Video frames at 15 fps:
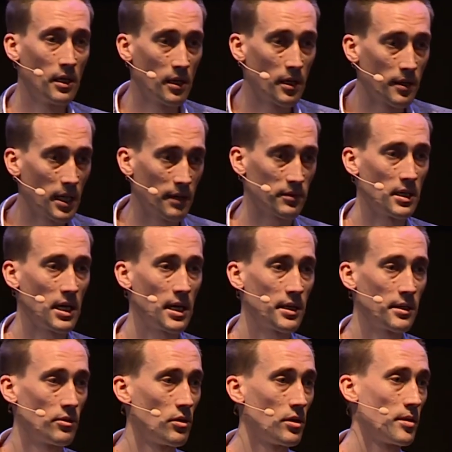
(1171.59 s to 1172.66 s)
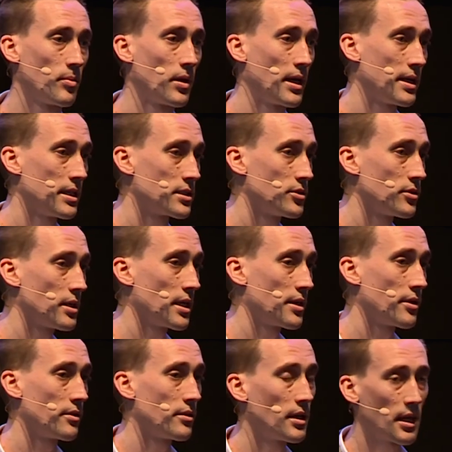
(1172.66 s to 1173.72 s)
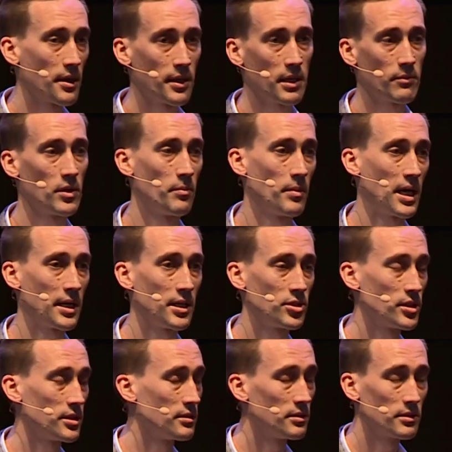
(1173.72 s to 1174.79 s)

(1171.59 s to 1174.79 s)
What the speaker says: they have gathered all the players together and they will manage it.